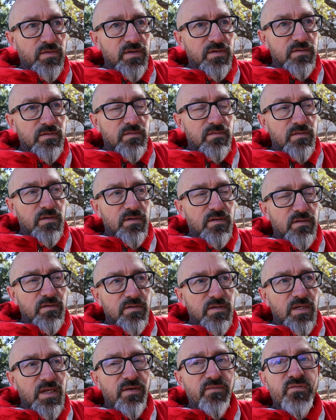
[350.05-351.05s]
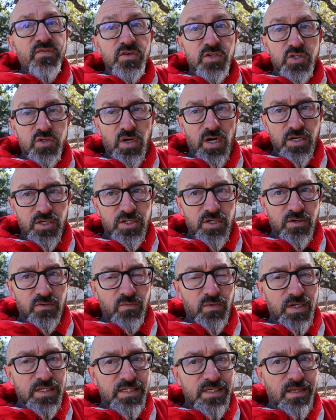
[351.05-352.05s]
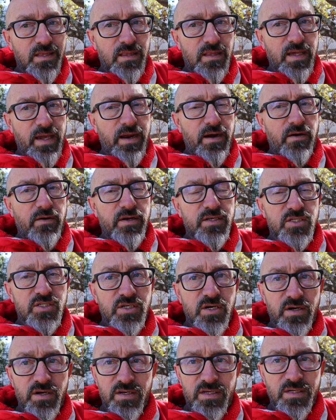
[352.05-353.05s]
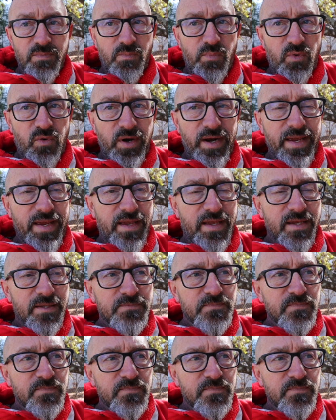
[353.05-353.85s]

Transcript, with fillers: The infrastructure wasn't there. It started to break.